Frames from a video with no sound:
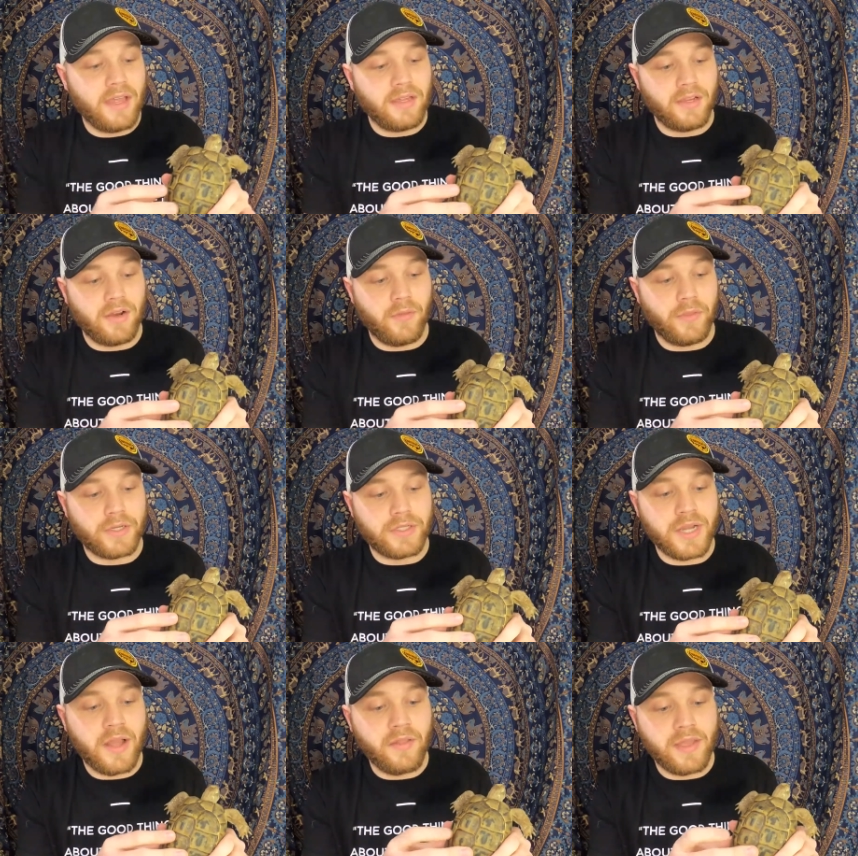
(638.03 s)
You know, their
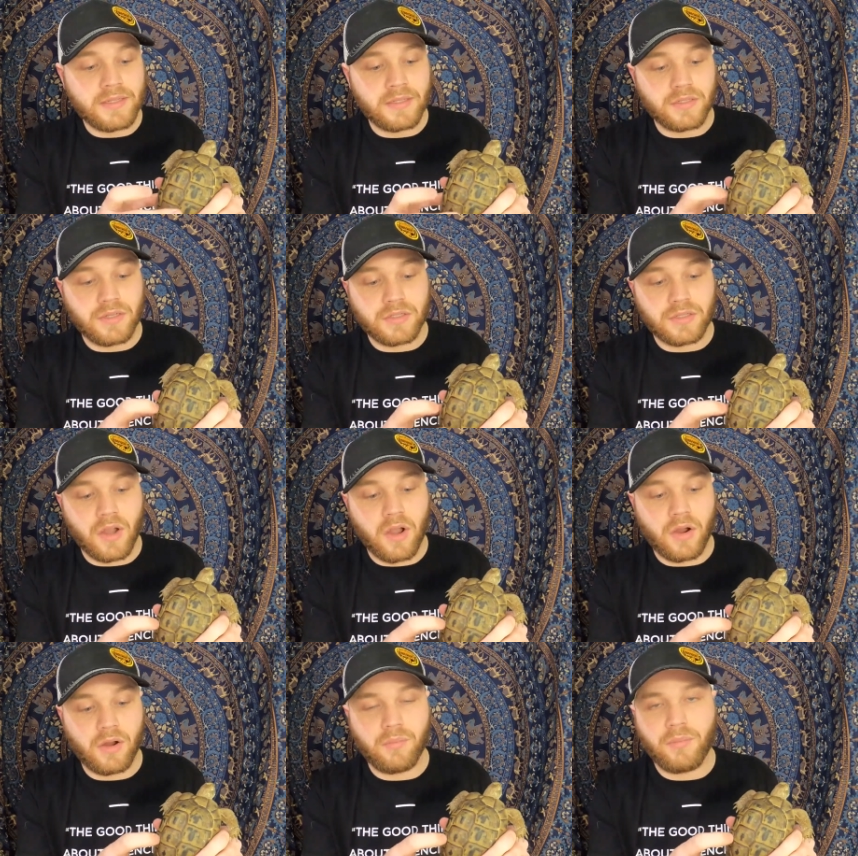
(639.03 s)
shell isn't just a
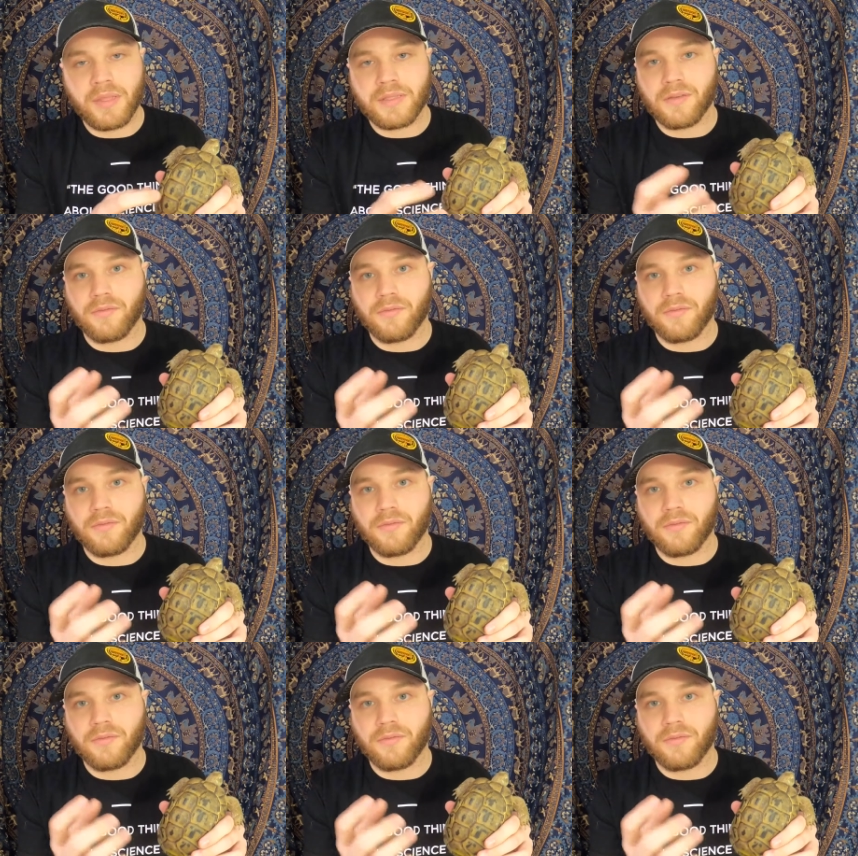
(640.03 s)
hard piece